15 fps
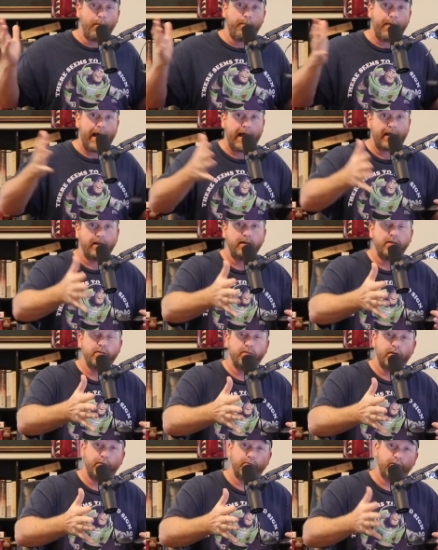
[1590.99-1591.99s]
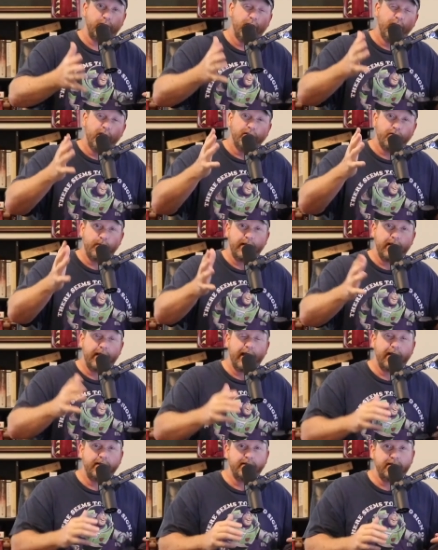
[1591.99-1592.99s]
all back into the scripture so we can
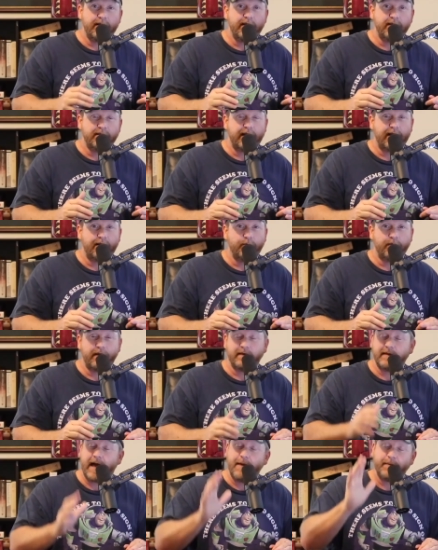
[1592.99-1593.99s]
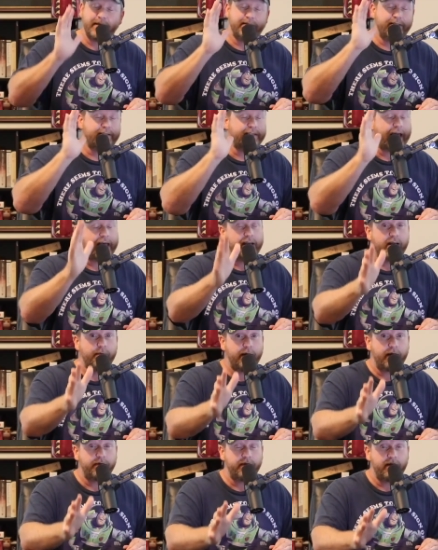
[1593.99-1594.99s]
kind of see exactly what that is. I'm excited
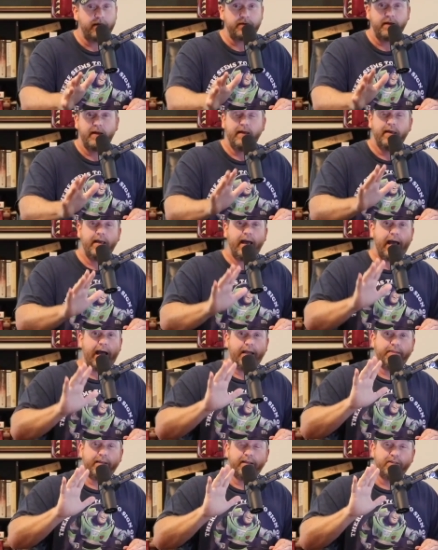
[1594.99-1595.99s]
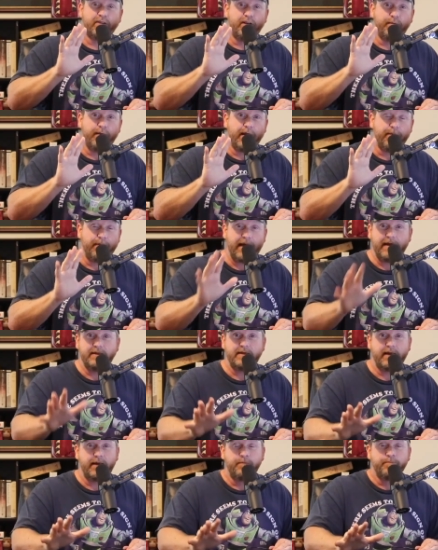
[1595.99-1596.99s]
about this. I think is going to be
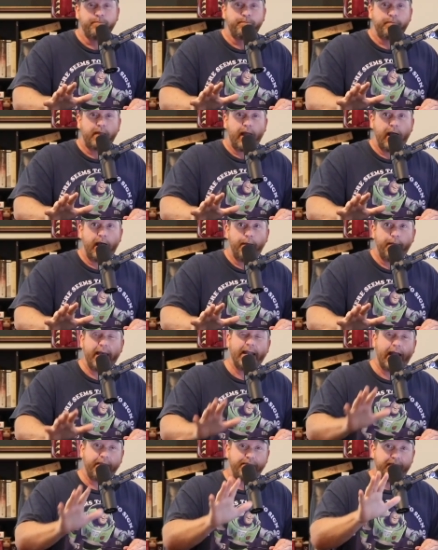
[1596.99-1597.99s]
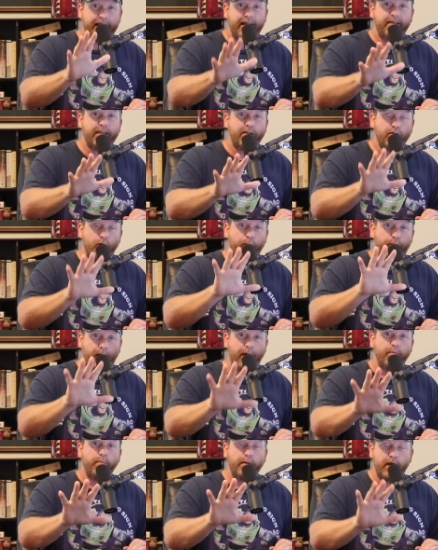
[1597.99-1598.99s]
amazing. Um, and I think that you're
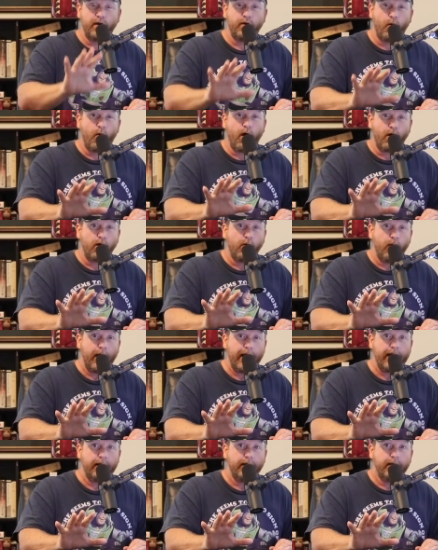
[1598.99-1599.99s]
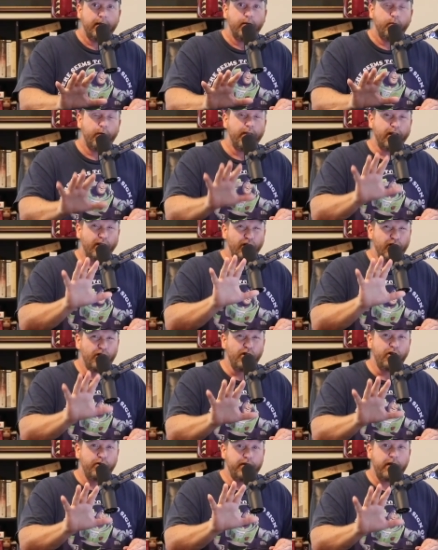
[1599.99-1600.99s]
probably going to walk away with a
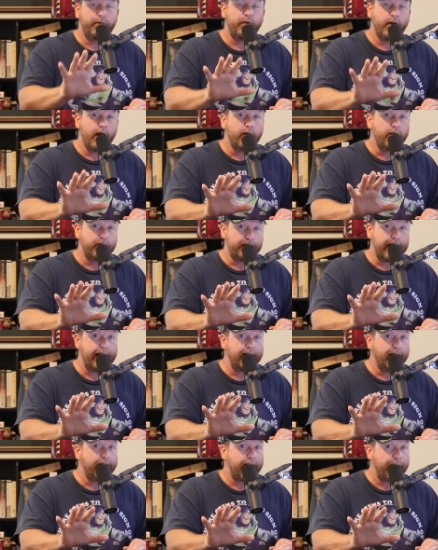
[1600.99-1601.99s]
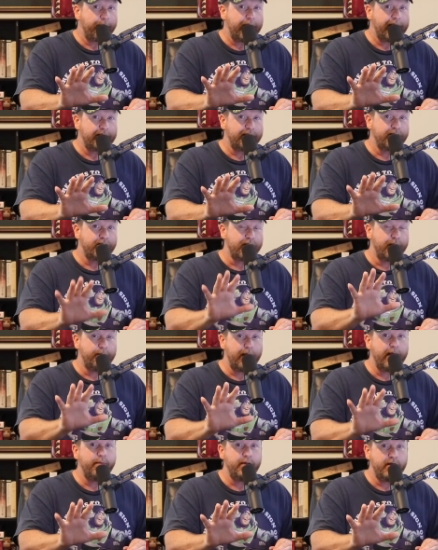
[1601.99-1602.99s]
little different understanding of that passage than
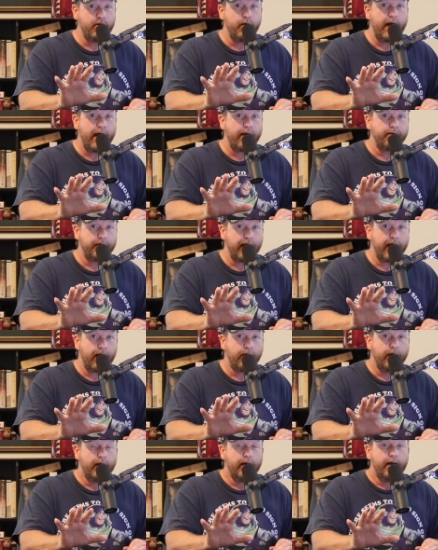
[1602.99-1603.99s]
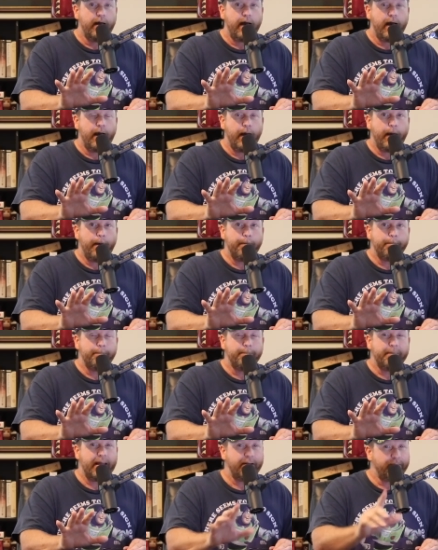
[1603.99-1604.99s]
maybe you have now. Um,
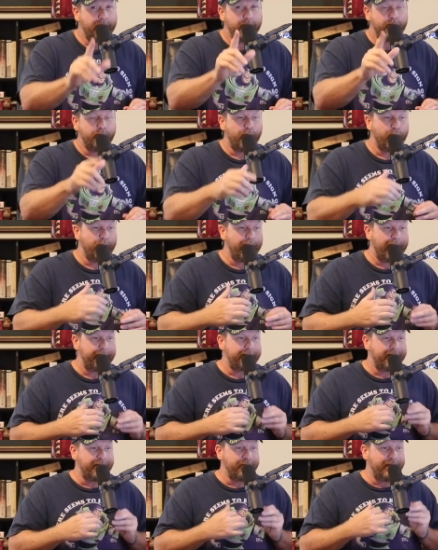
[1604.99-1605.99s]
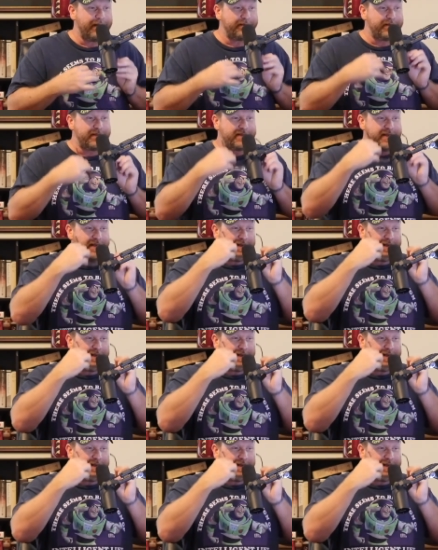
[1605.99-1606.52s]
and, and but we'll have to we'll have to